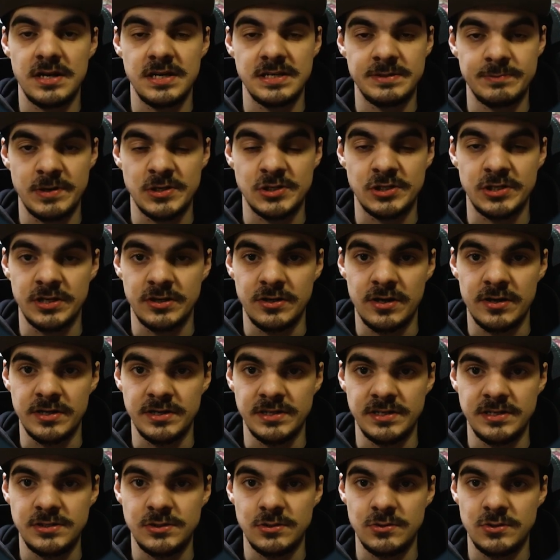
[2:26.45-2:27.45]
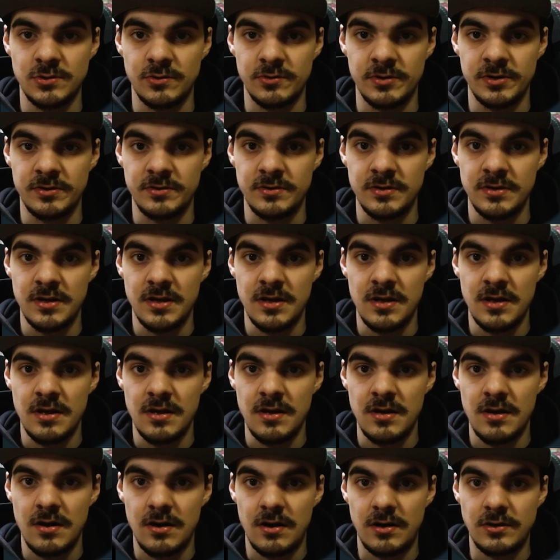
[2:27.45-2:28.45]
especially not in this tutorial,
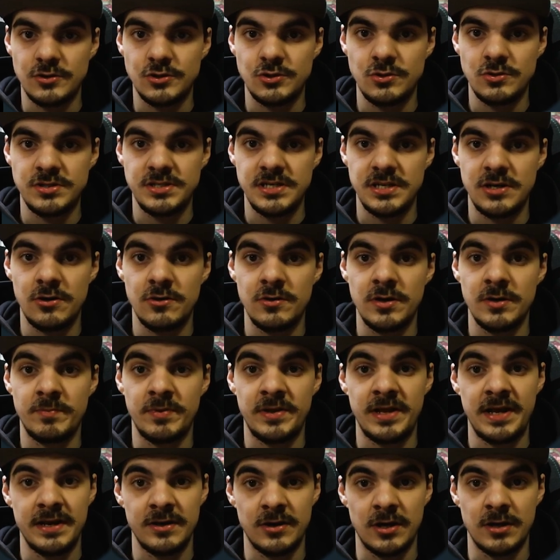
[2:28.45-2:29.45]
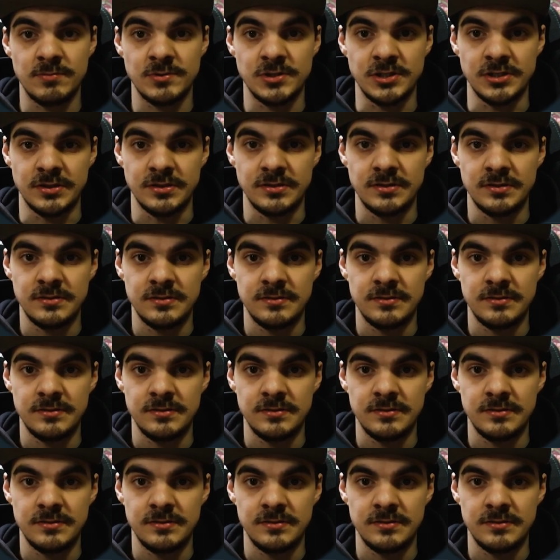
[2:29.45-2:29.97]
I'll choose the current plan option.